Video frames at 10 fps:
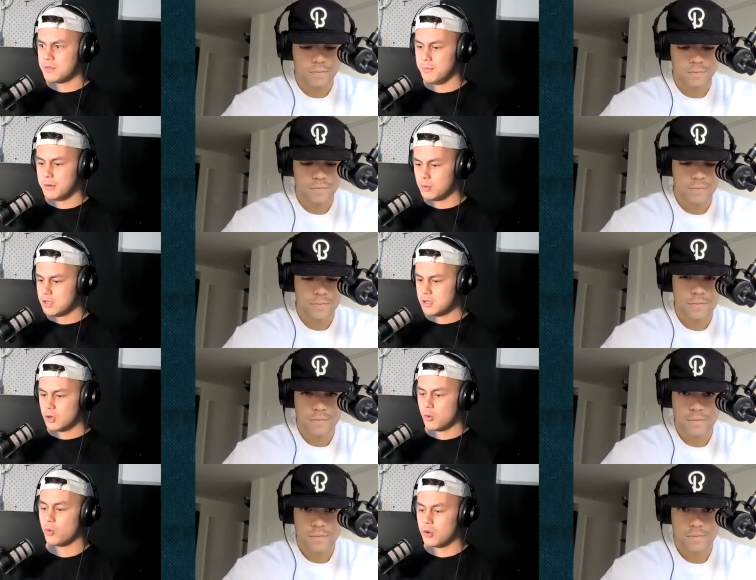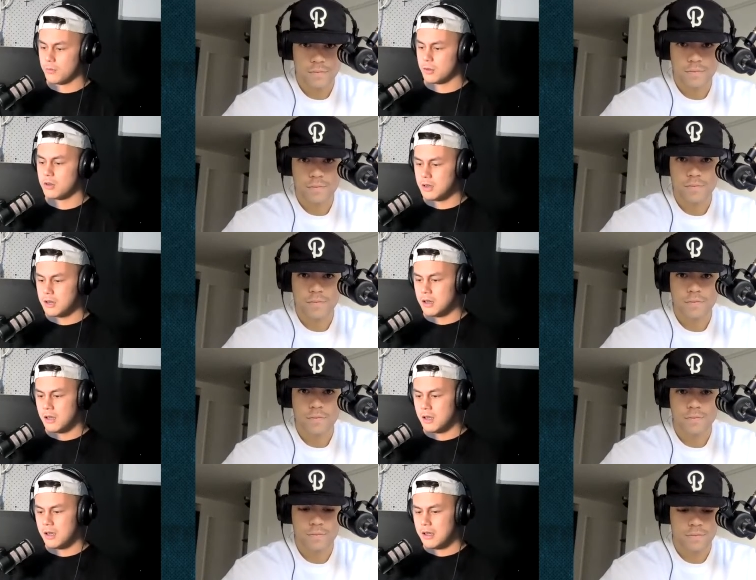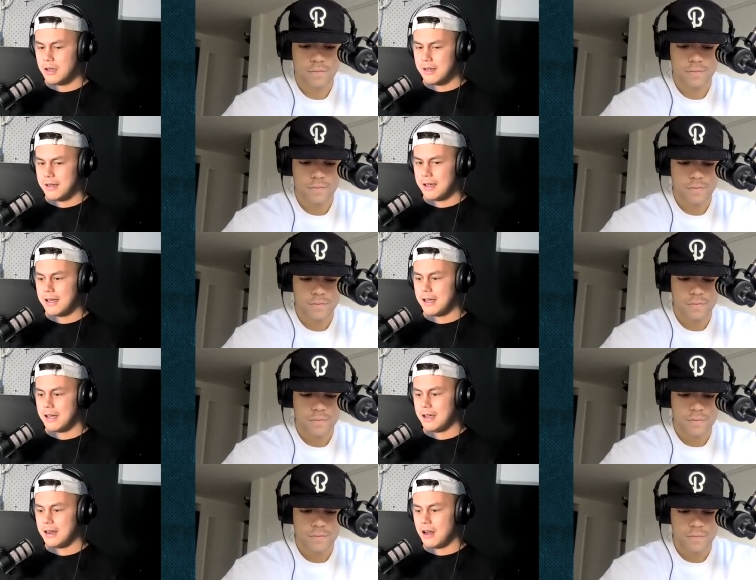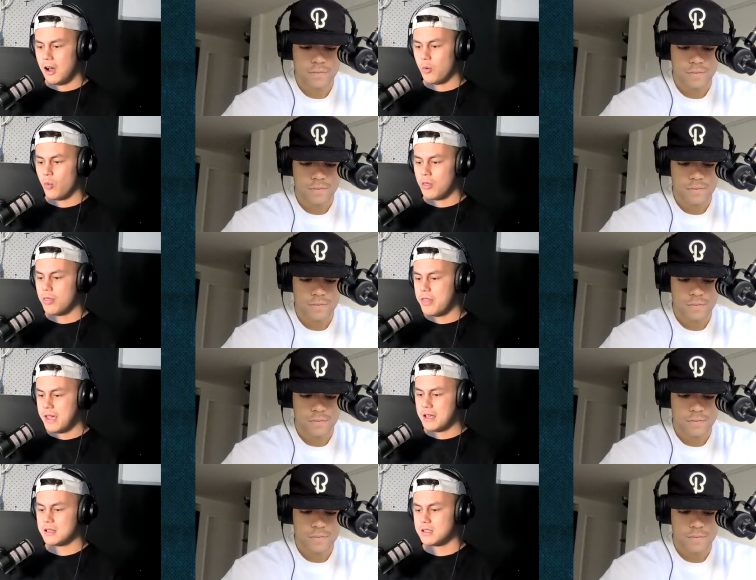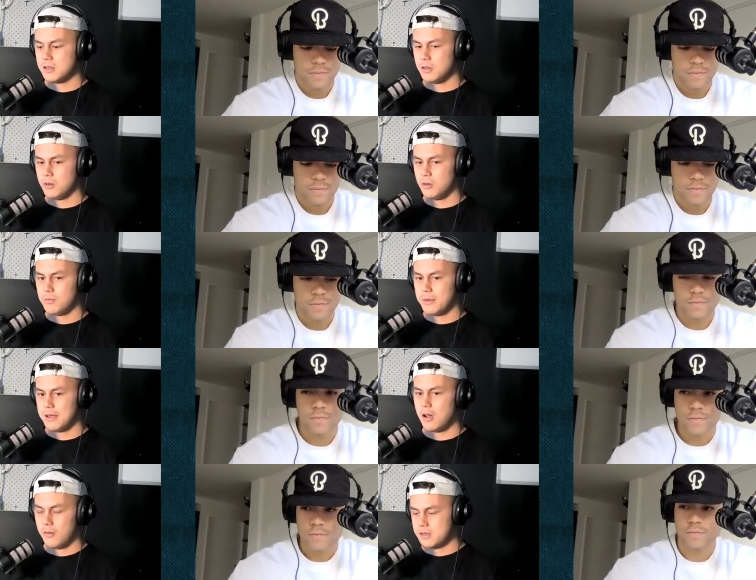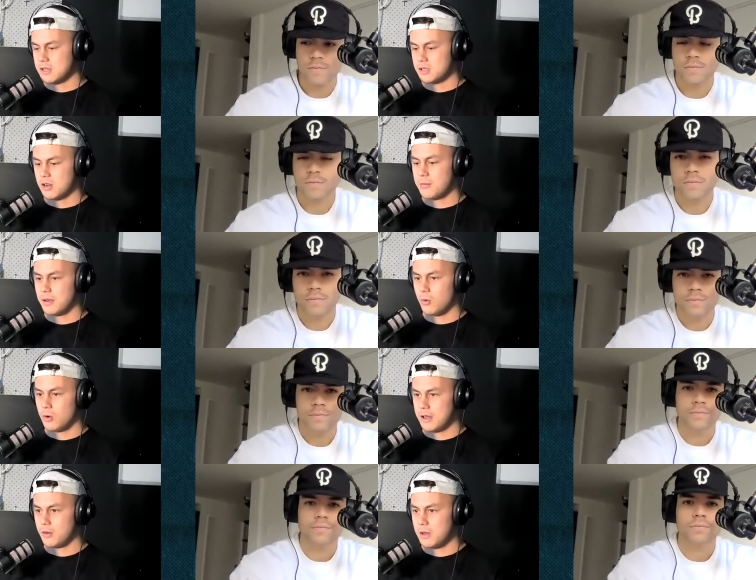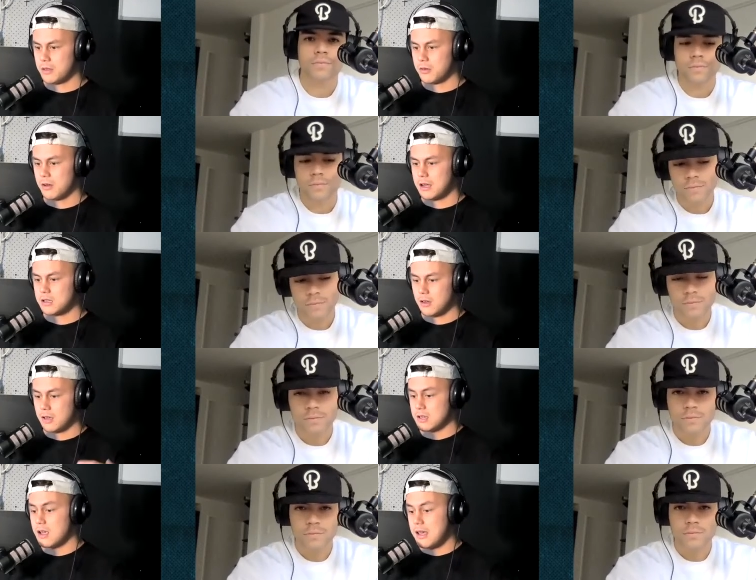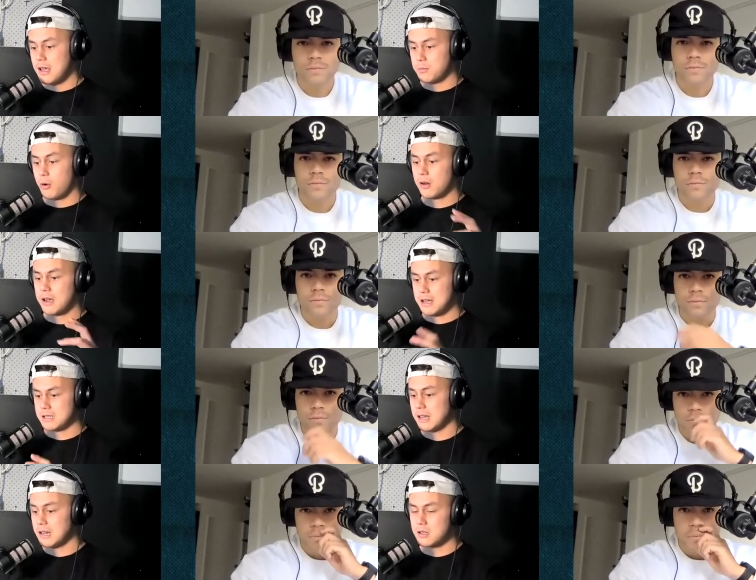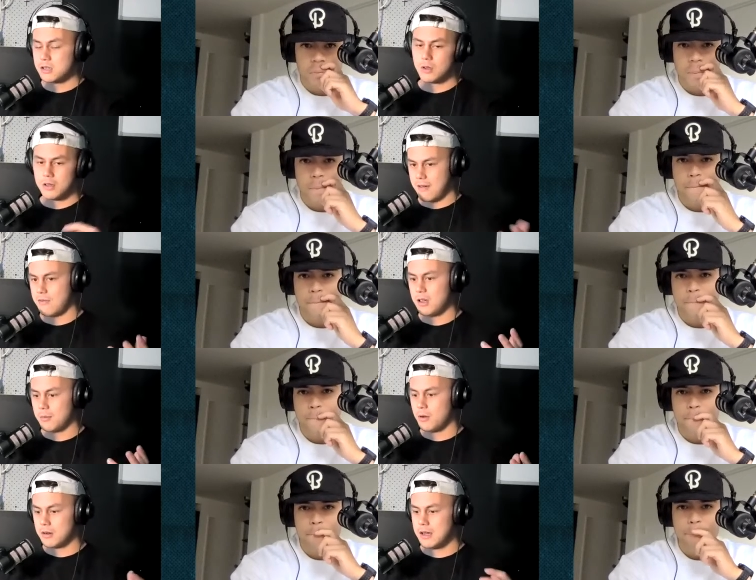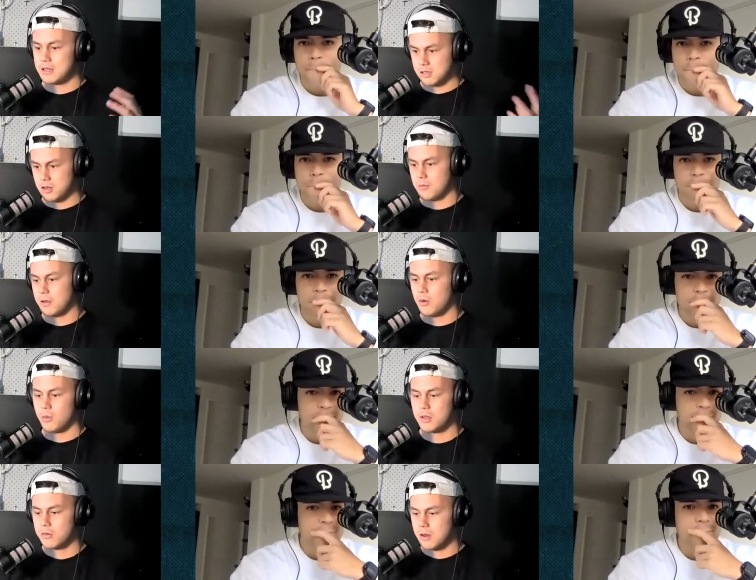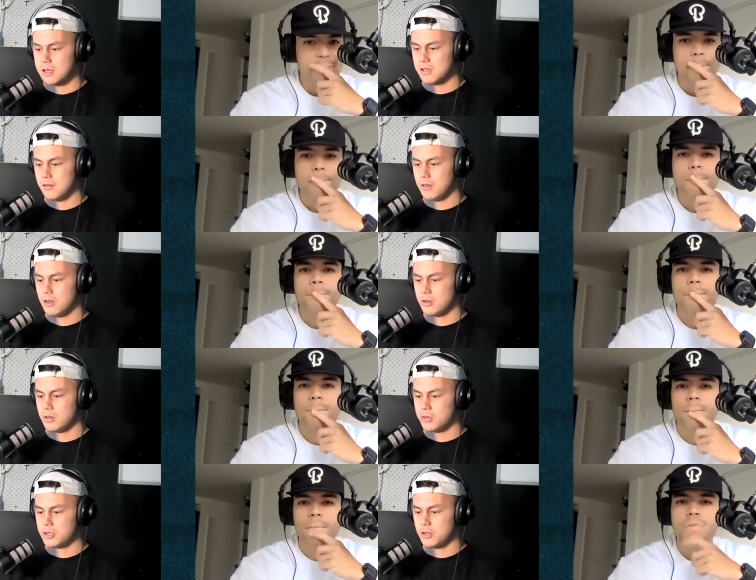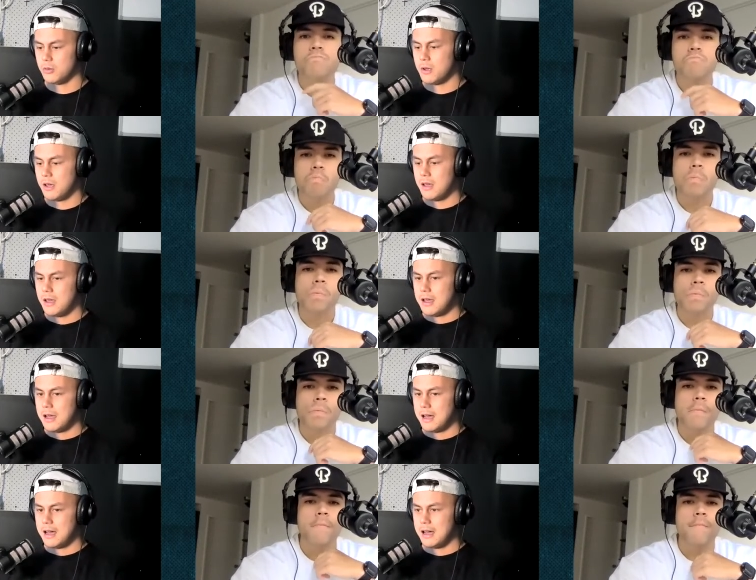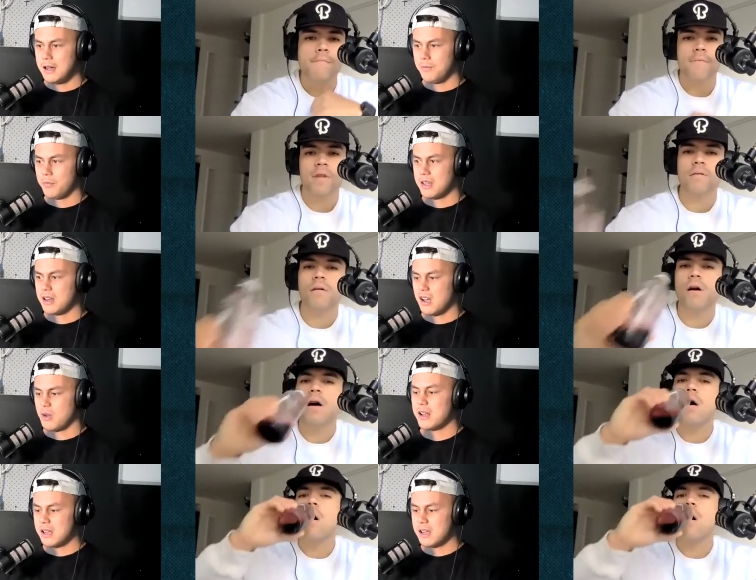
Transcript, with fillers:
Speaker 1: to build this cool community, and I want that to be obviously it's going to be all under one three eight. So his his podcast linked to it, have a lick podcast is going to be on one three eight TV on YouTube. Um, and like when it